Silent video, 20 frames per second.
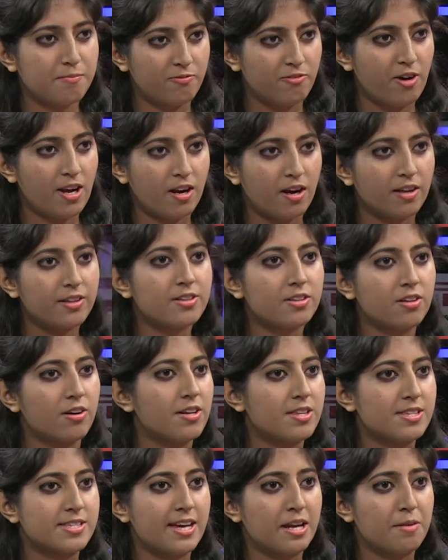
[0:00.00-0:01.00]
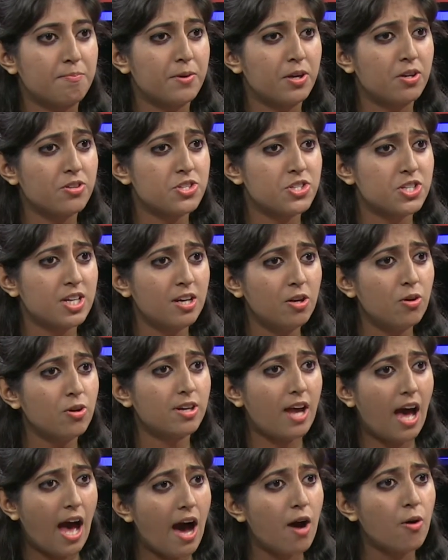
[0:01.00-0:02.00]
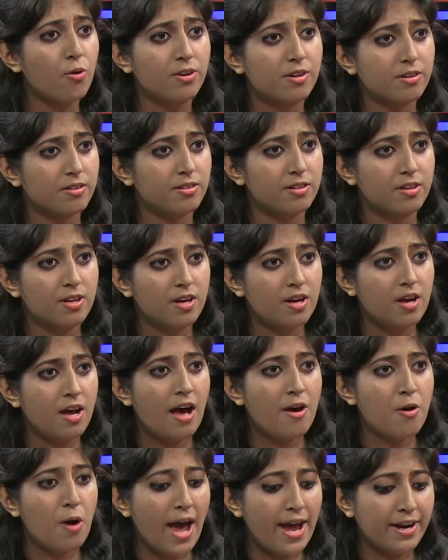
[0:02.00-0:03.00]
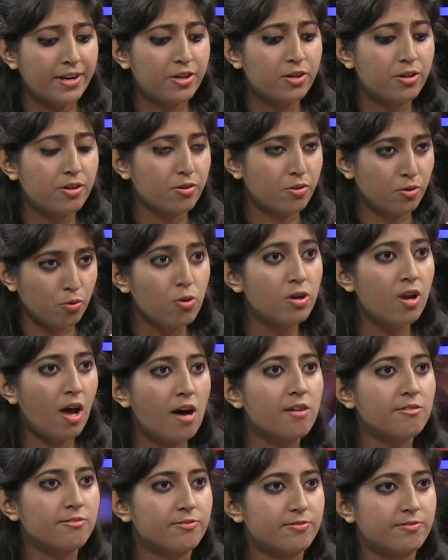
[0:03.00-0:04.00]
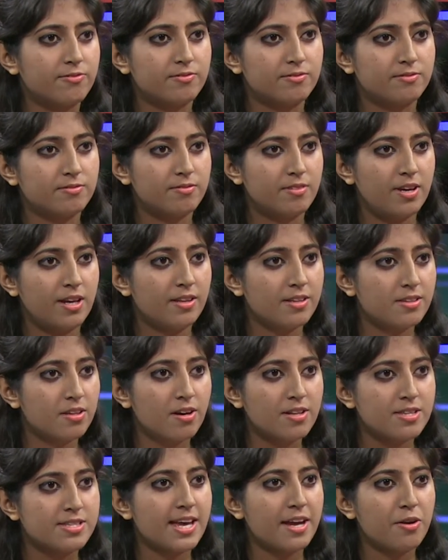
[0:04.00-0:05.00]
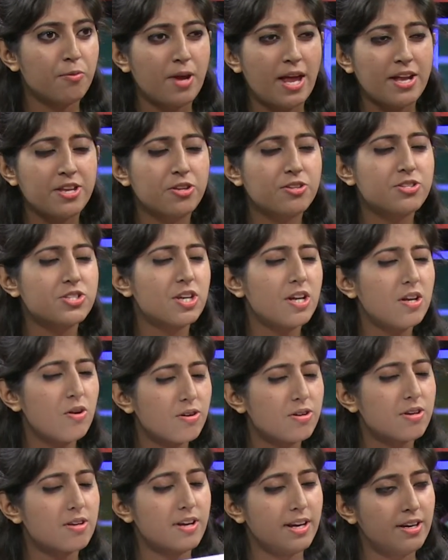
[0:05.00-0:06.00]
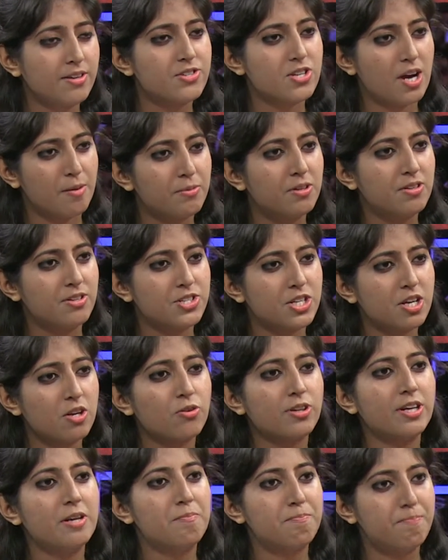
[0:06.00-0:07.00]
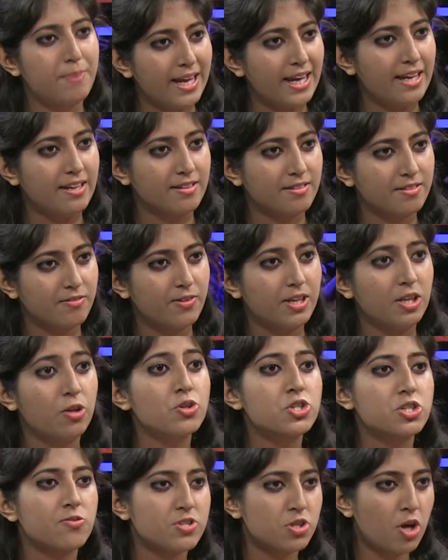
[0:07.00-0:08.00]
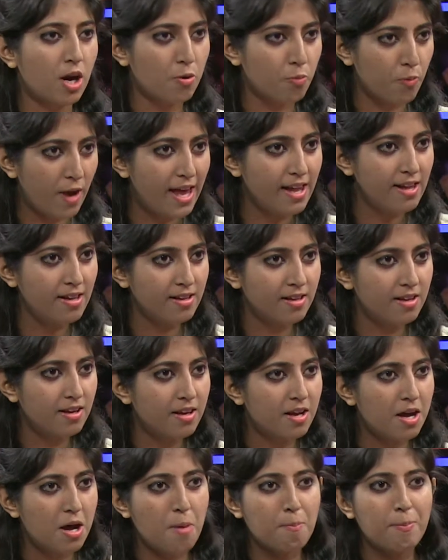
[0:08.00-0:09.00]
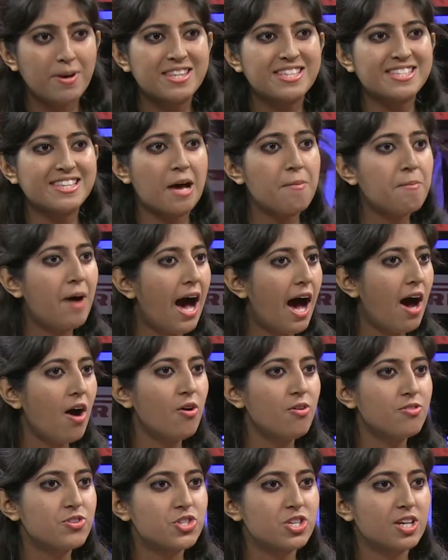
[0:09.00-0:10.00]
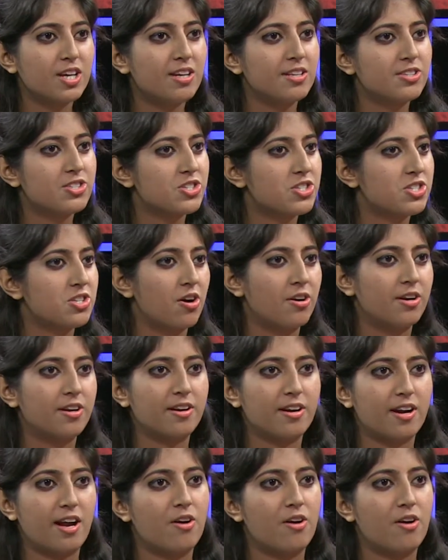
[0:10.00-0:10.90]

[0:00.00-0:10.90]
won her the third set, because she looked out at 2-love in the third set and she looked in trouble. She looked in pain. We knew she was not well, but somehow she just turned it around.